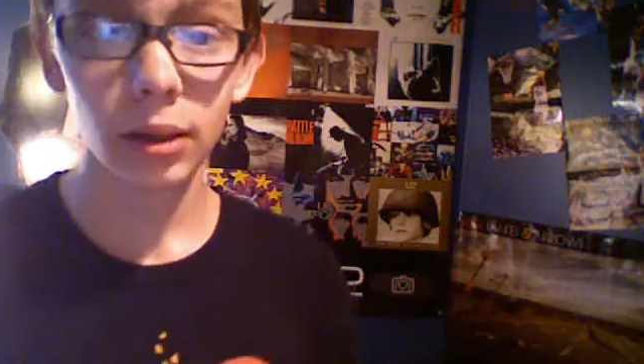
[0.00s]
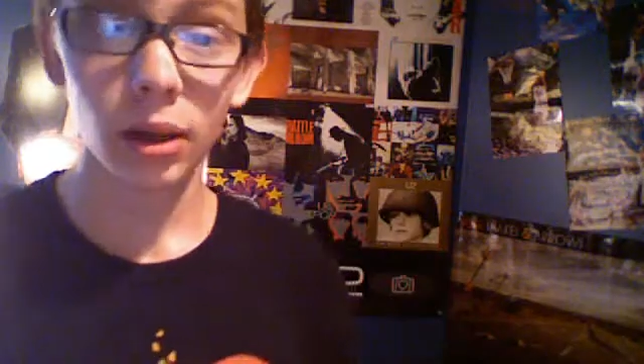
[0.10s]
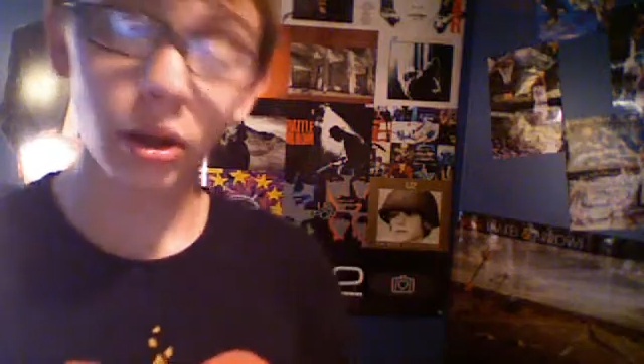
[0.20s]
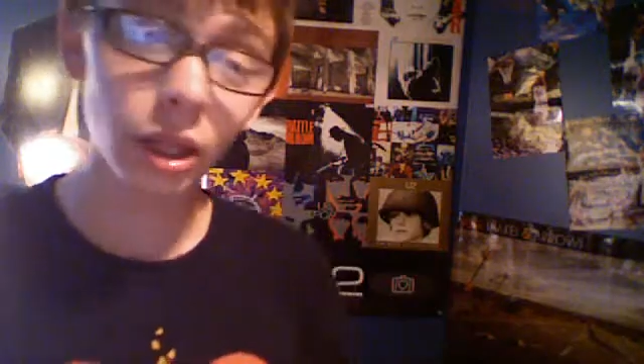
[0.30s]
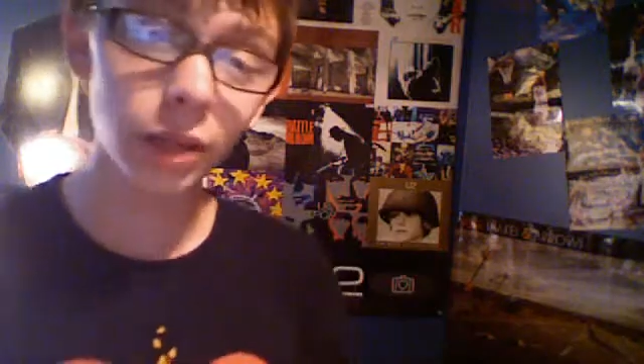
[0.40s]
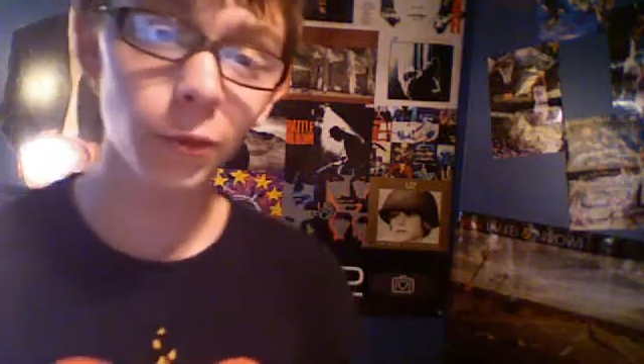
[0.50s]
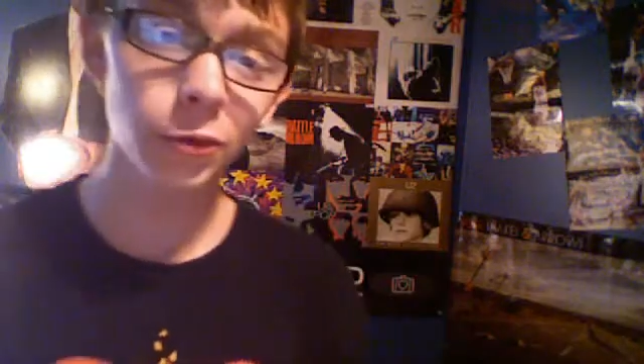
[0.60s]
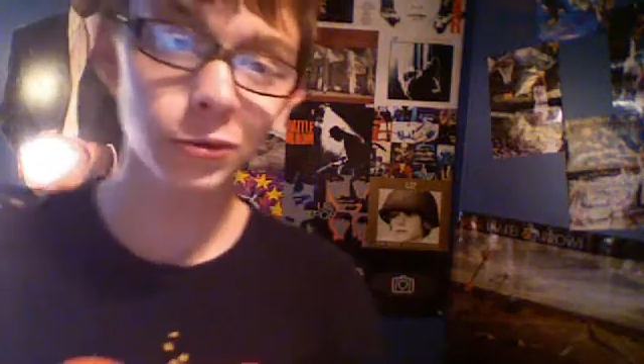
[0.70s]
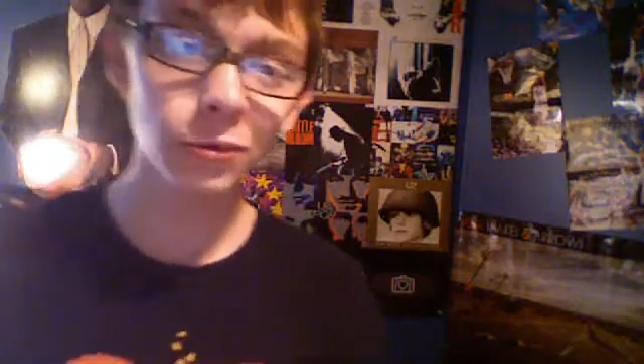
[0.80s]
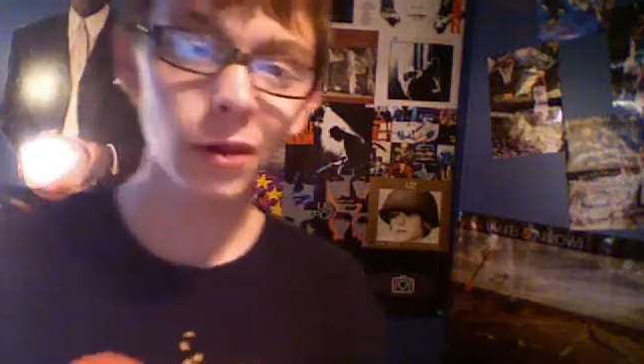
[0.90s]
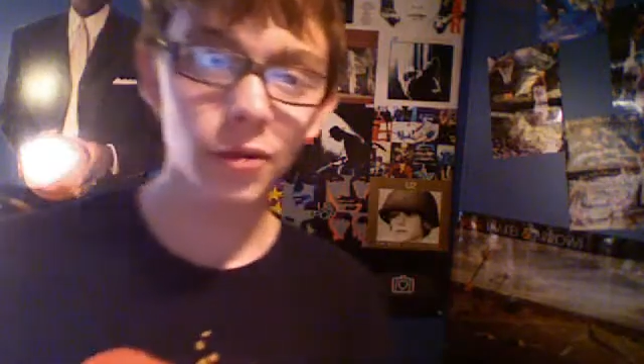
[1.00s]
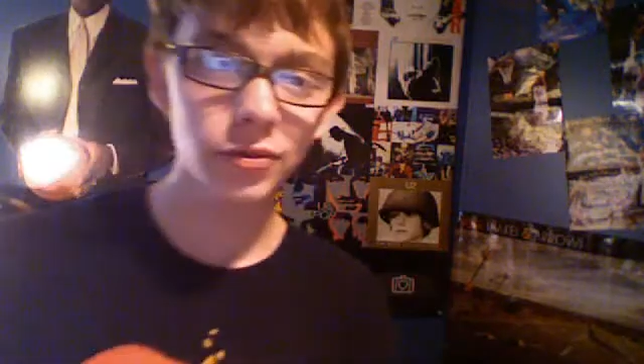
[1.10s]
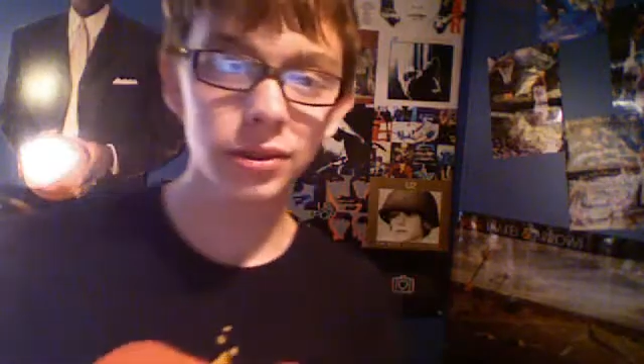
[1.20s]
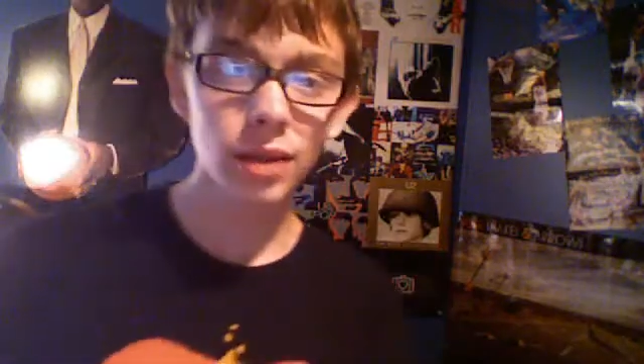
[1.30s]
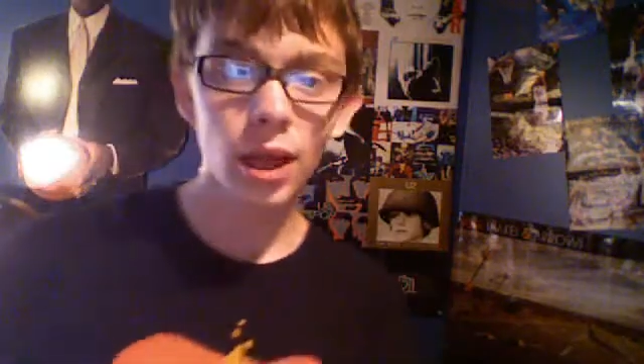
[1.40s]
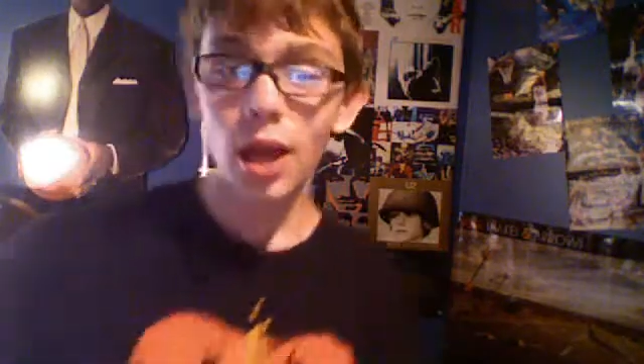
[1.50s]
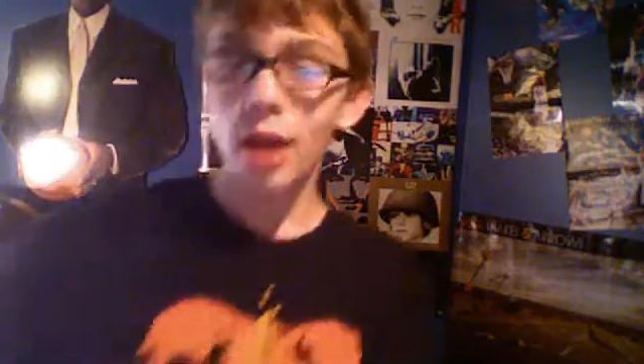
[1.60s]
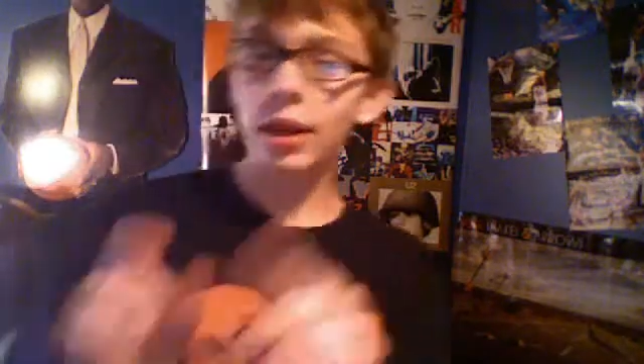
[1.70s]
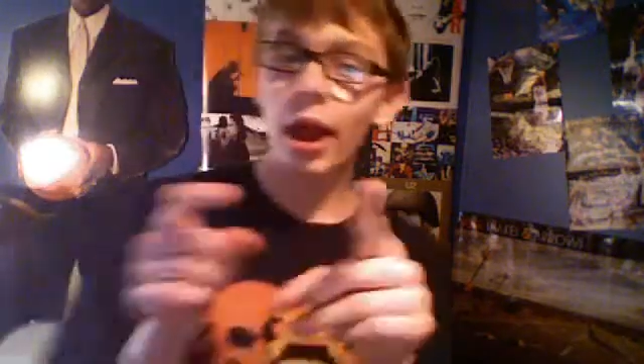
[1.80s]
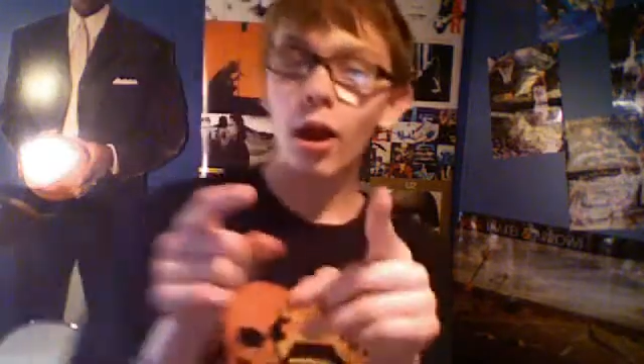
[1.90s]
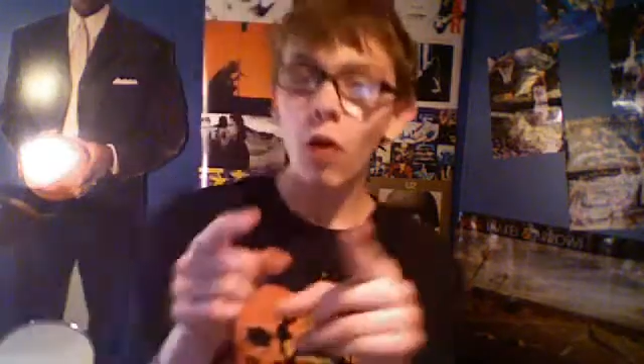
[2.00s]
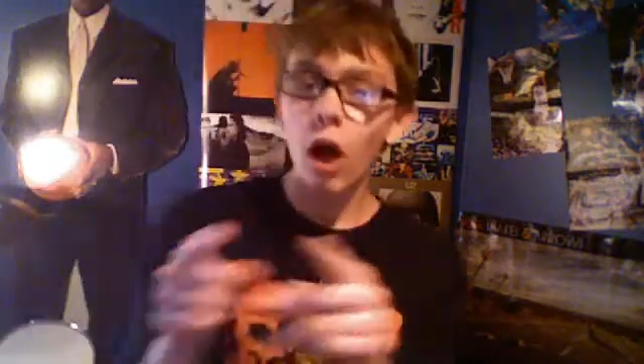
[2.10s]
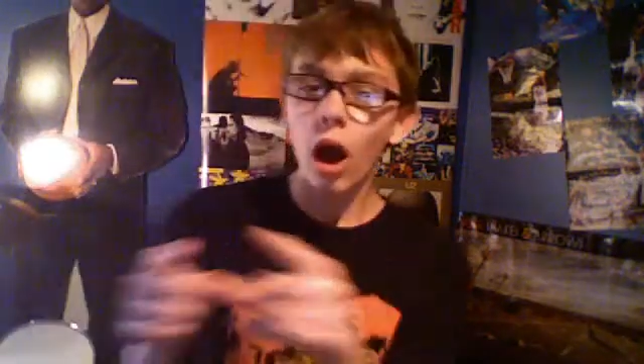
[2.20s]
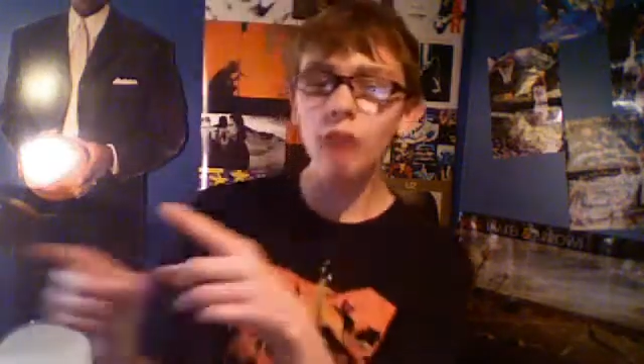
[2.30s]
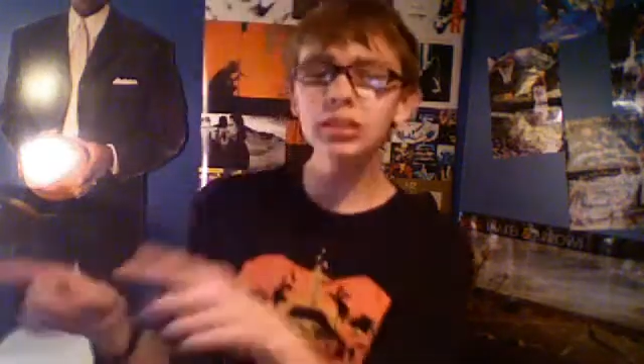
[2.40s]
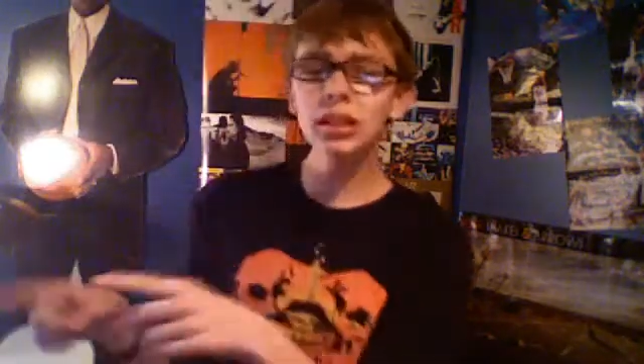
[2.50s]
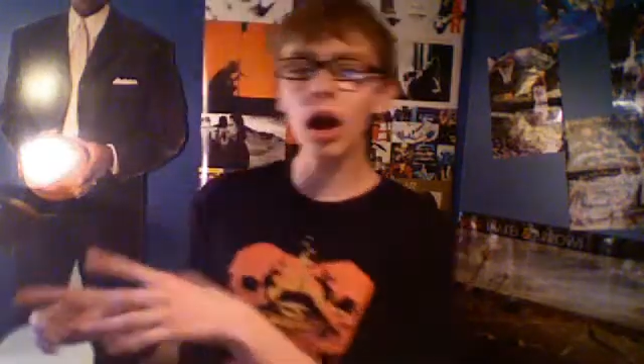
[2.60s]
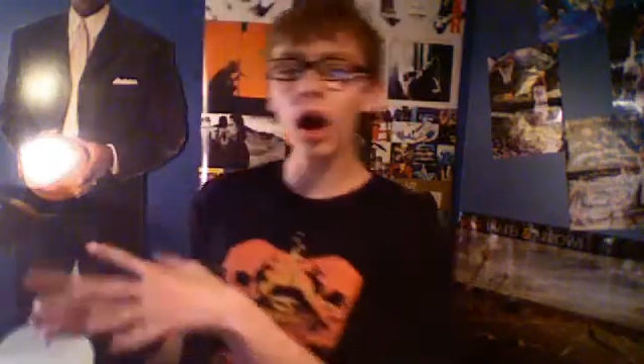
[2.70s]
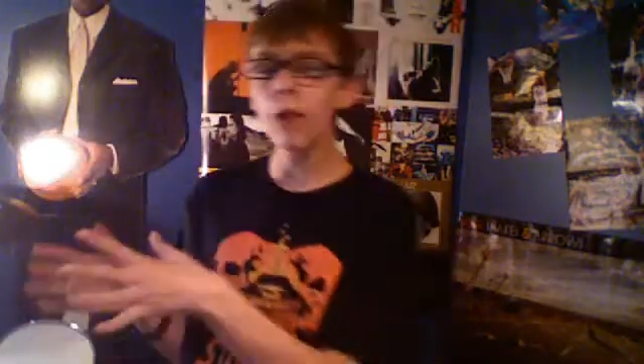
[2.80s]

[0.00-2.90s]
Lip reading: unlike most refs. Now, I'll